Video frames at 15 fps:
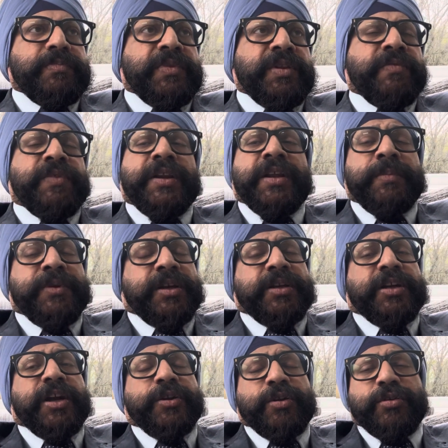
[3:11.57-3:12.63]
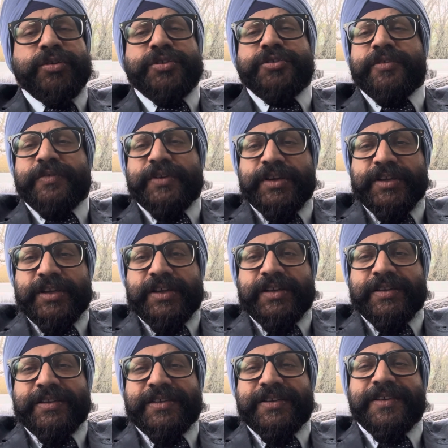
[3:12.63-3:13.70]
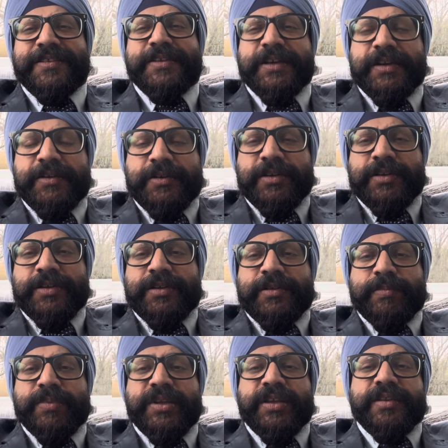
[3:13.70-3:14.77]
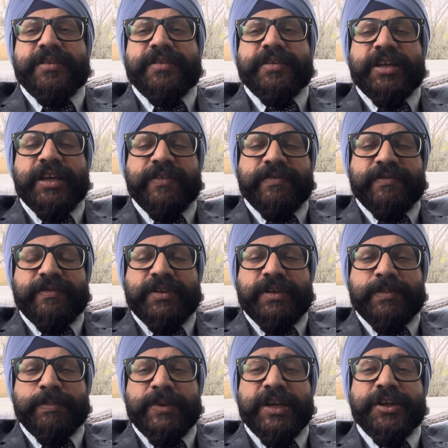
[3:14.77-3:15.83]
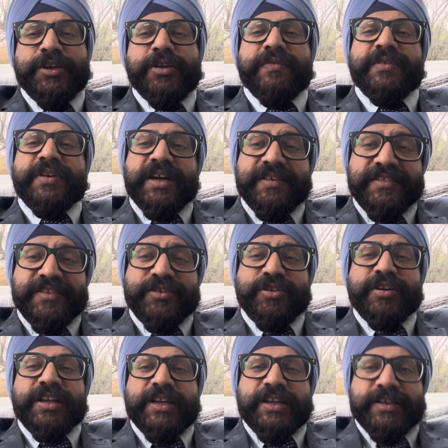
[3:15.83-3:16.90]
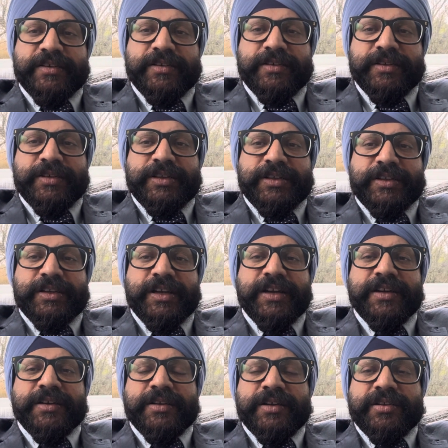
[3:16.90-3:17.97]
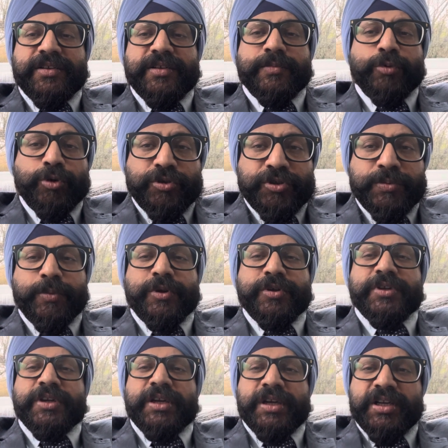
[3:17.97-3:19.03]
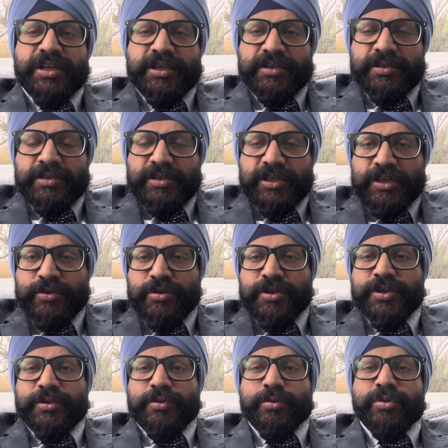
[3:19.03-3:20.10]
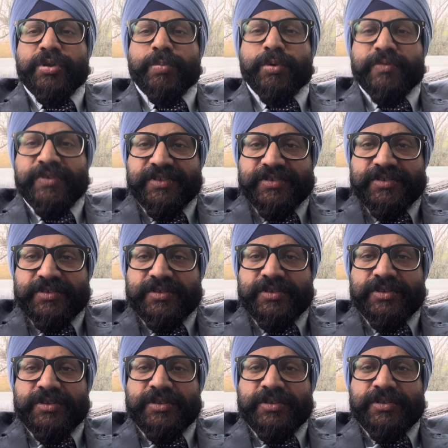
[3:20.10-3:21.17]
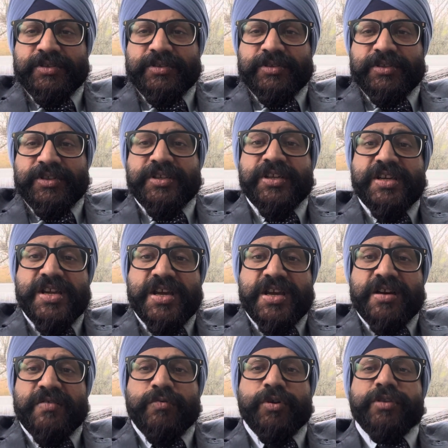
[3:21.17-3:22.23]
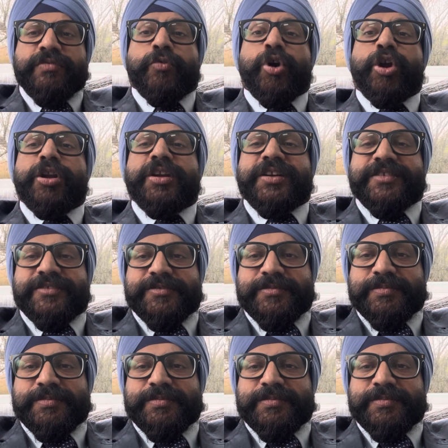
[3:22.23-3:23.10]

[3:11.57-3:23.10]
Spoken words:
one eminent cardiologist of India, he said, please have plenty of nuts in your diet. And the most important nut, according to the professor in India, was walnuts.